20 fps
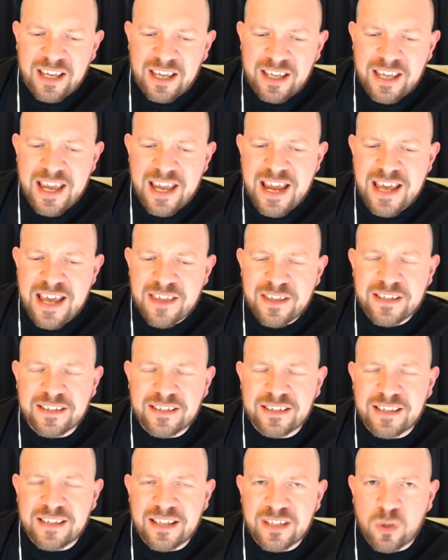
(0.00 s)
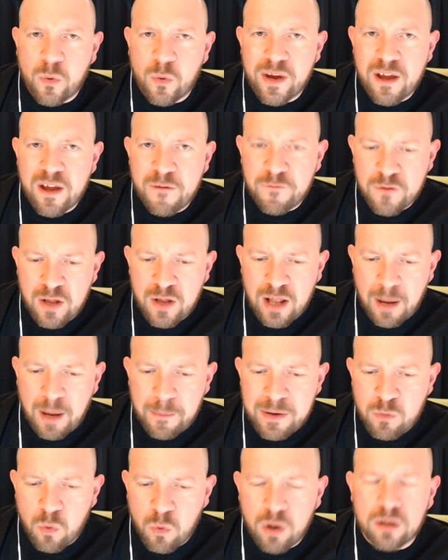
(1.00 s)
Yeah, there's quite a few. I
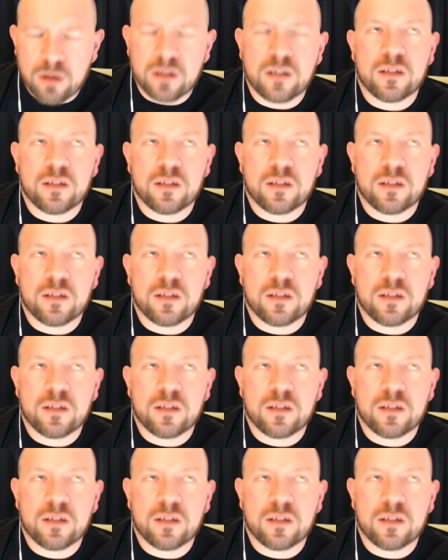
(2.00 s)
mean, what?